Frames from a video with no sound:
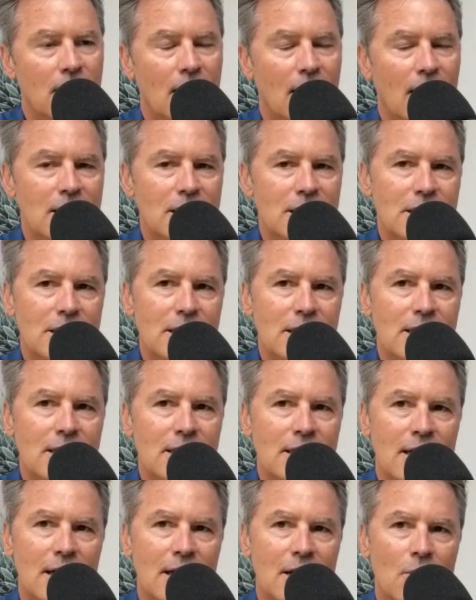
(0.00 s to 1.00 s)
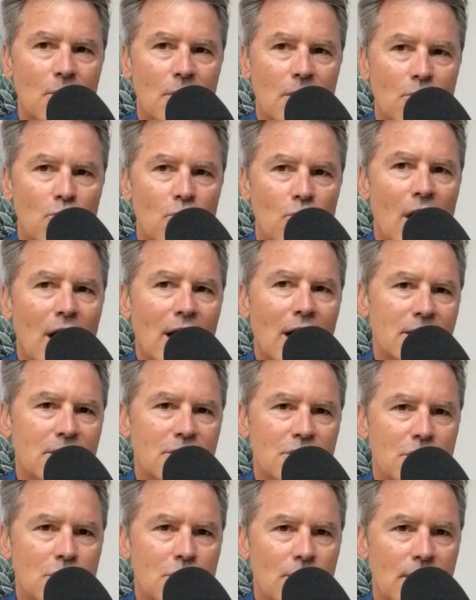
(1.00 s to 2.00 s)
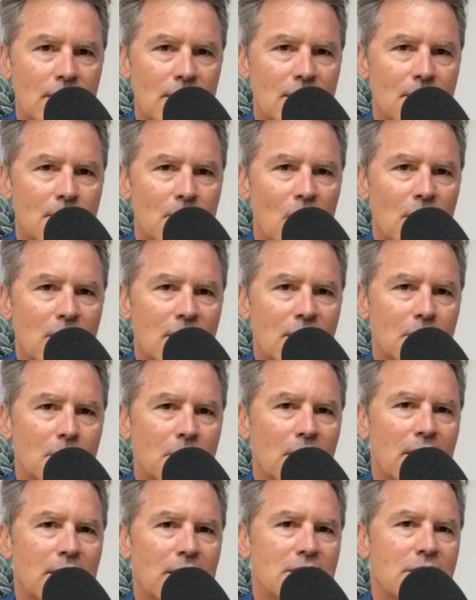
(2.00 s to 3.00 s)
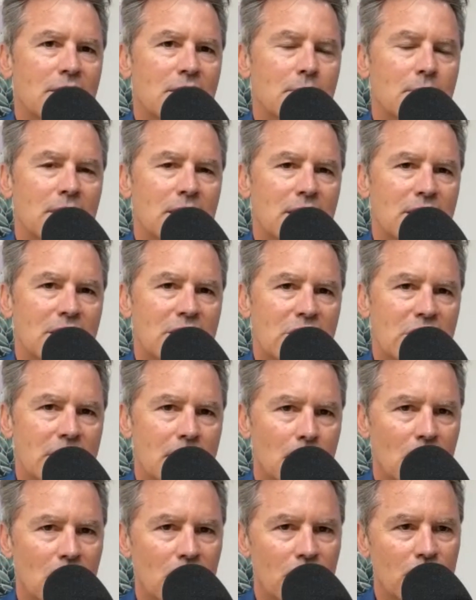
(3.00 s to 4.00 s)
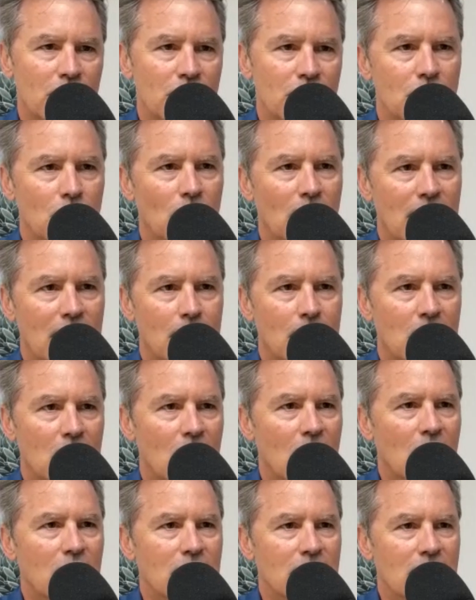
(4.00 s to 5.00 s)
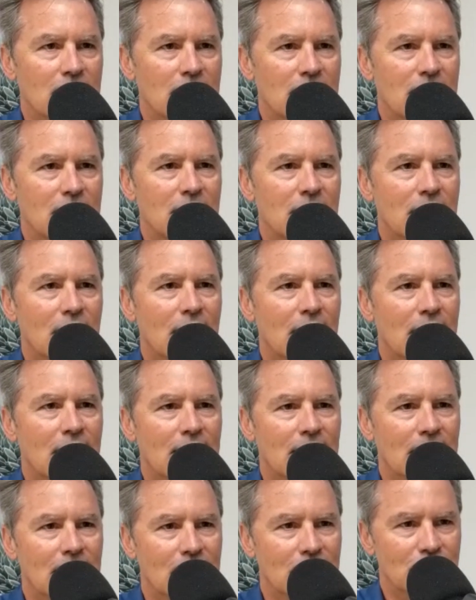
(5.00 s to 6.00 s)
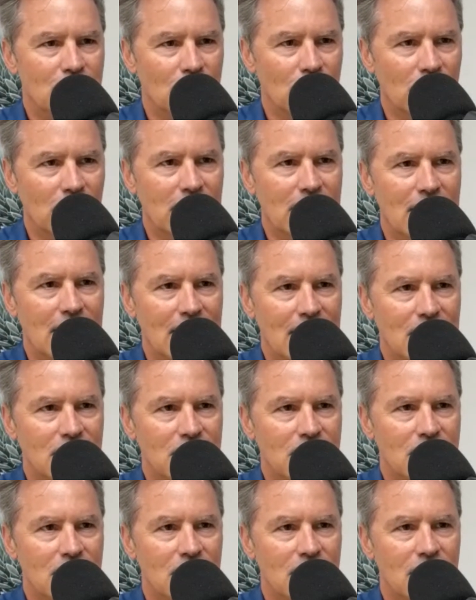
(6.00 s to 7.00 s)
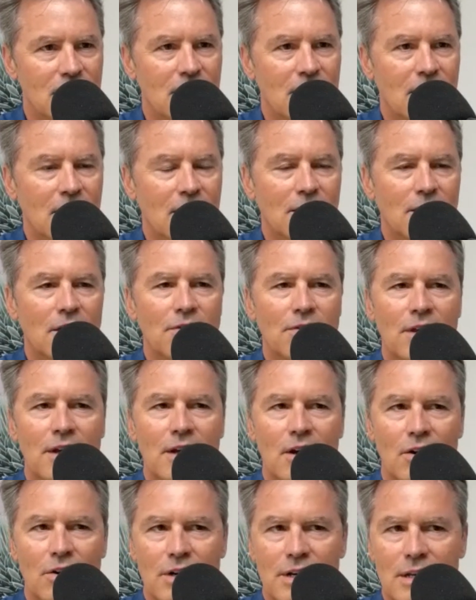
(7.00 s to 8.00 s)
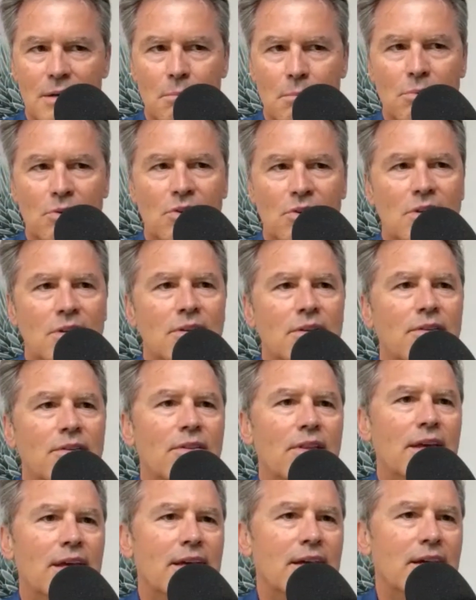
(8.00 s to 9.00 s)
I see what Rock is doing in the marketplace to be similar to what M&R did in its early days, in that they are nimble, they